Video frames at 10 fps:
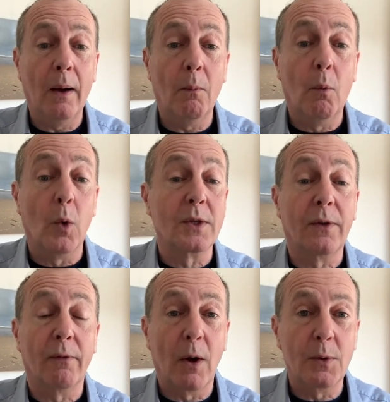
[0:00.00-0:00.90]
Wars
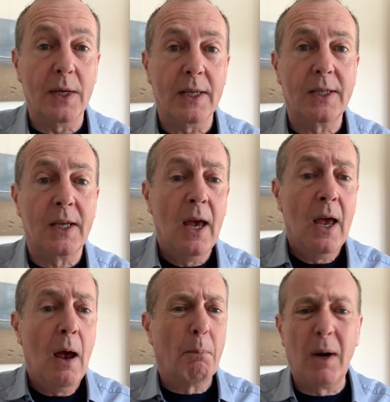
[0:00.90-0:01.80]
of the Roses.
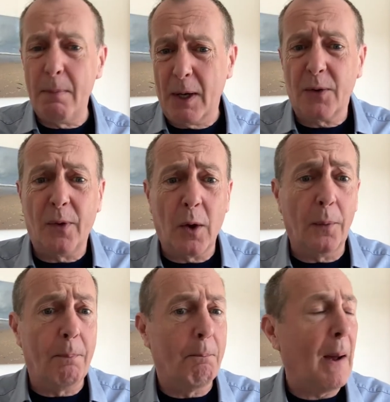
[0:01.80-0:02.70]
Pretty much
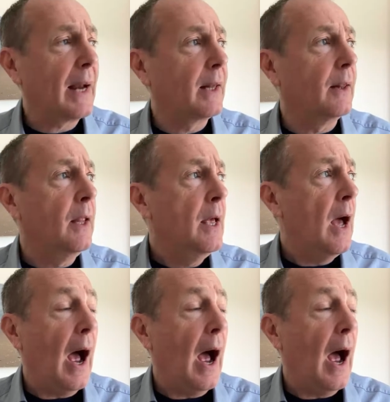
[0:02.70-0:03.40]
forgotten battle.